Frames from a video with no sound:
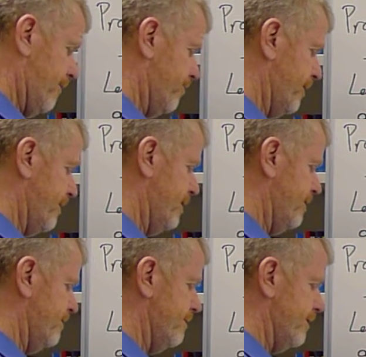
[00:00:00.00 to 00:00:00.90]
look at the
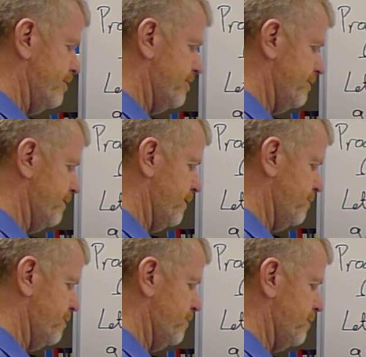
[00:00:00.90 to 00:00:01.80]
intersection of
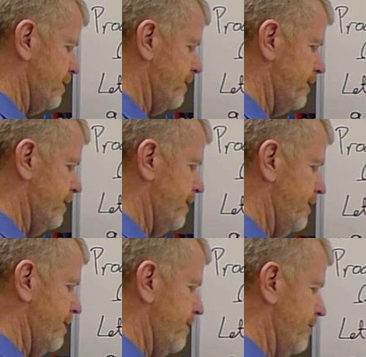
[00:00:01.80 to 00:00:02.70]
omega 1,
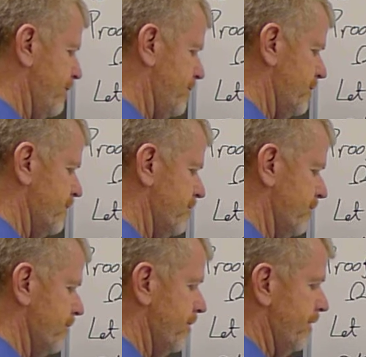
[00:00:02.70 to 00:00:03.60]
omega
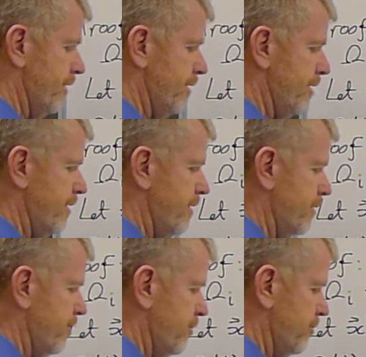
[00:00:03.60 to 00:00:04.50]
2,
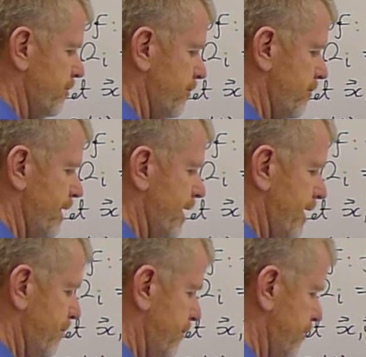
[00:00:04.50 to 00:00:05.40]
all the way
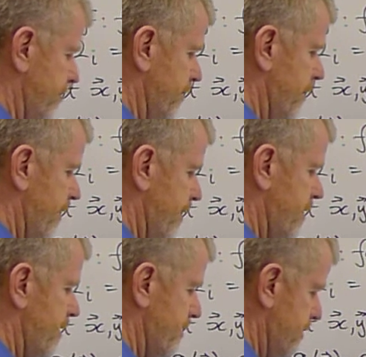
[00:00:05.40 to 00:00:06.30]
up to
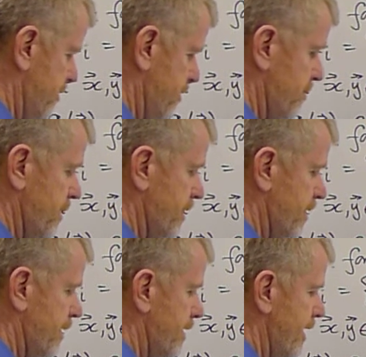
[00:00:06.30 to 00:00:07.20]
omega
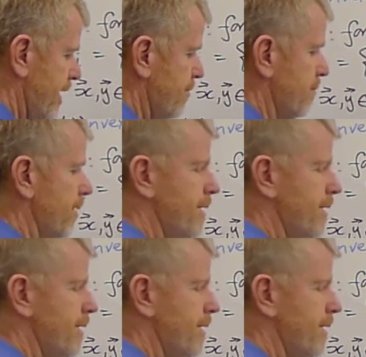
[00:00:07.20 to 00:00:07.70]
n.